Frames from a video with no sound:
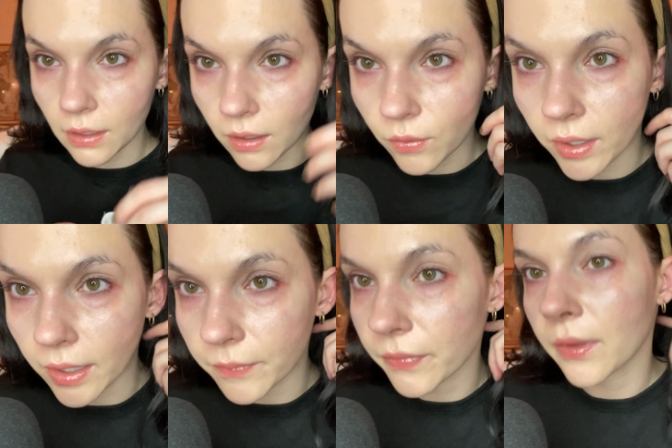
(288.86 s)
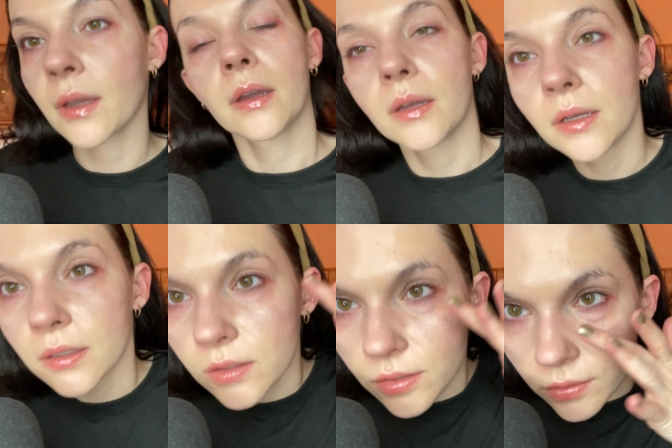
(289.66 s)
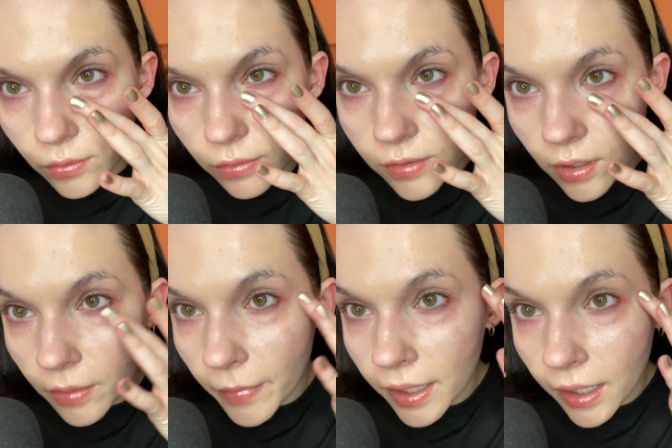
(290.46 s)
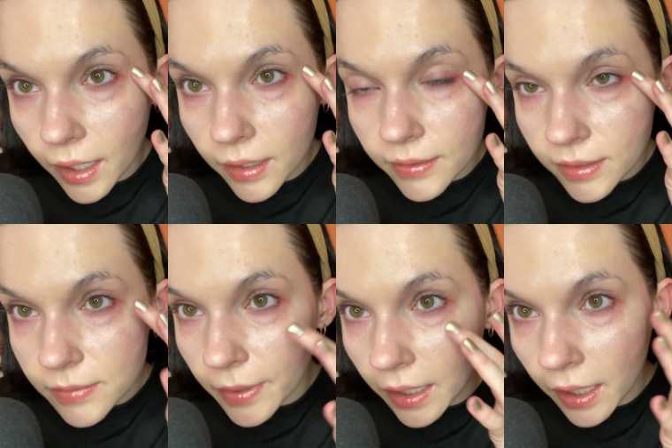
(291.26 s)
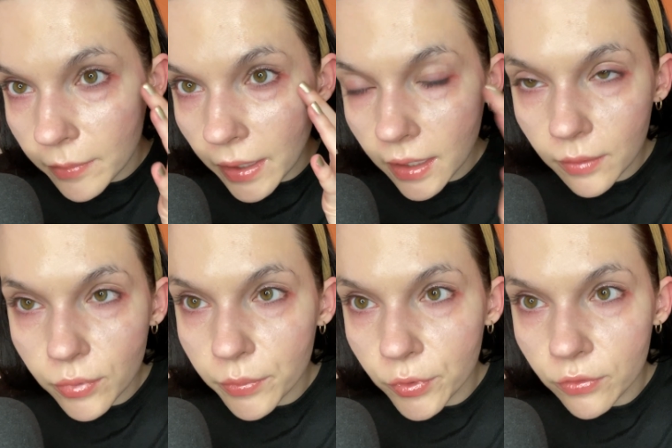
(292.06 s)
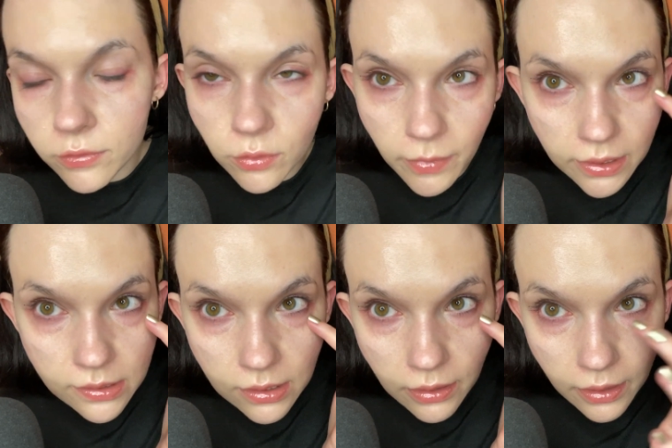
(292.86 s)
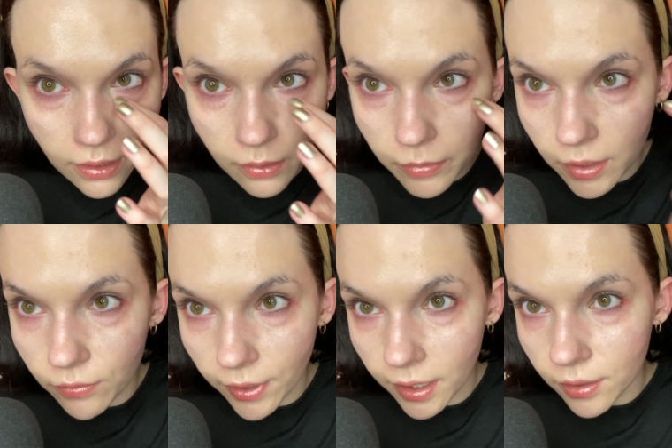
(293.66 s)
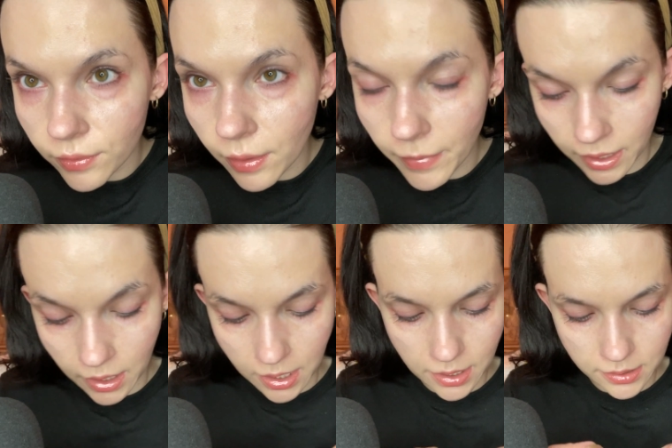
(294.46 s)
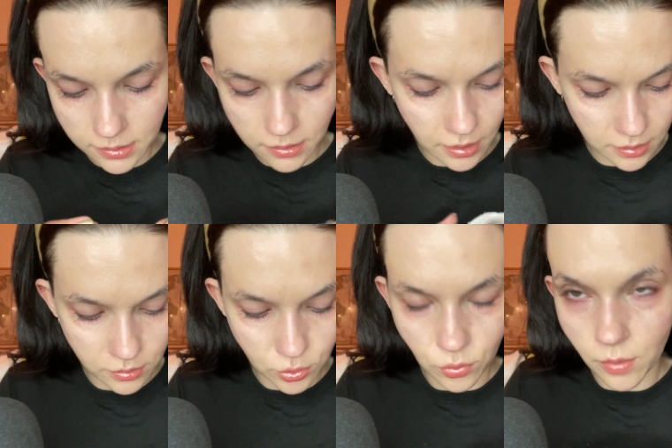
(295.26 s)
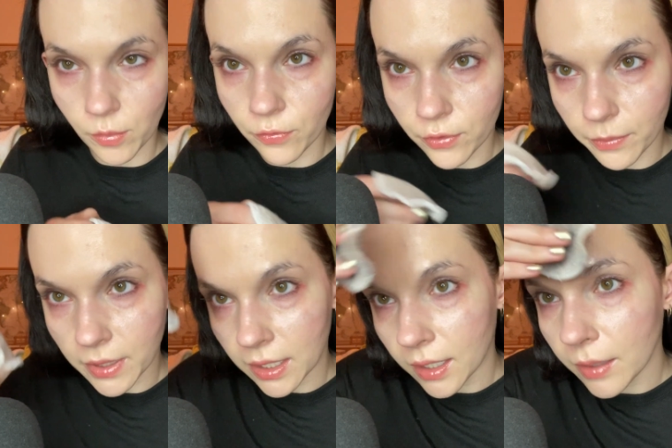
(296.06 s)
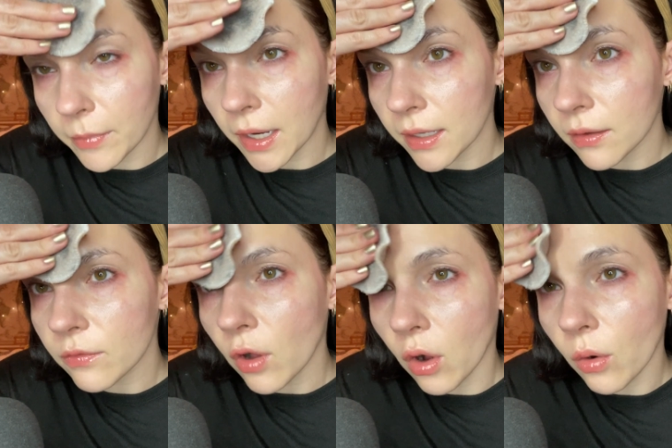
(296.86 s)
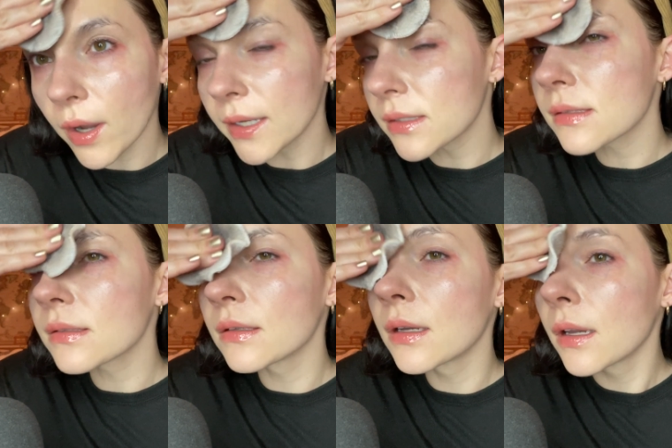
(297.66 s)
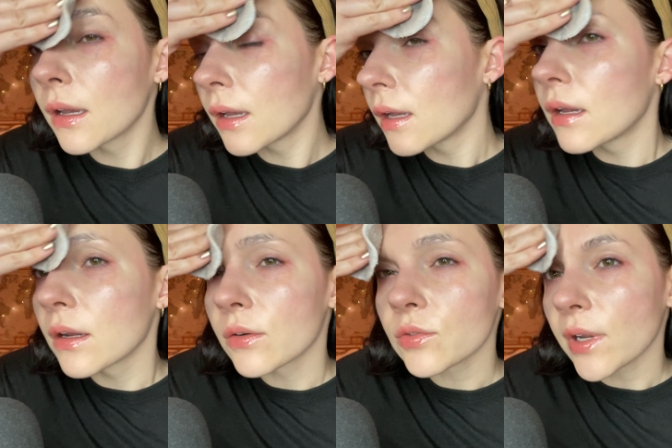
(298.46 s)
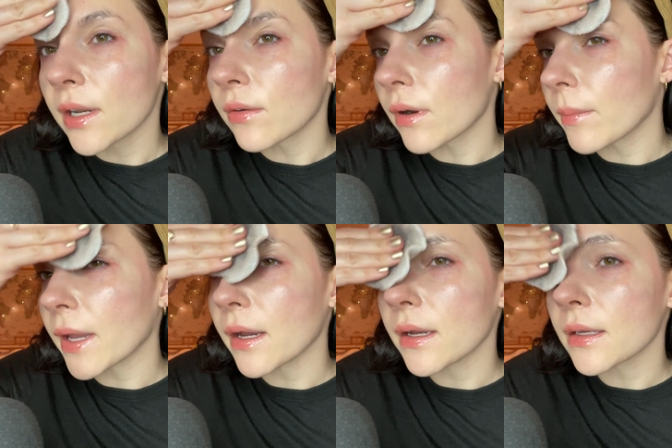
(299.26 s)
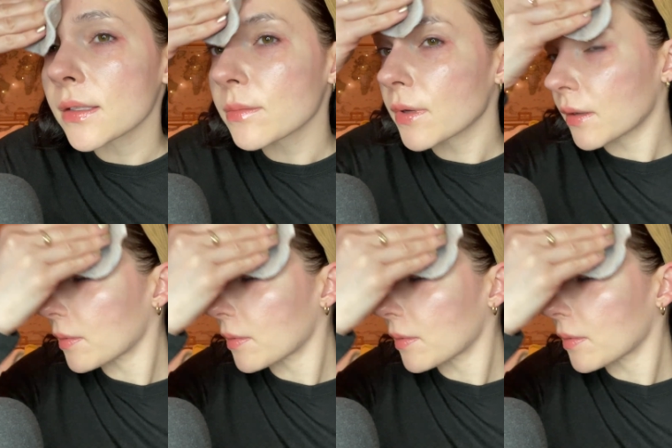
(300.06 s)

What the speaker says: Okay, so that's my eye makeup removed. You may see I get a bit red around my eyes. That is normal for me. I'm kind of always red around my eyes, but I'm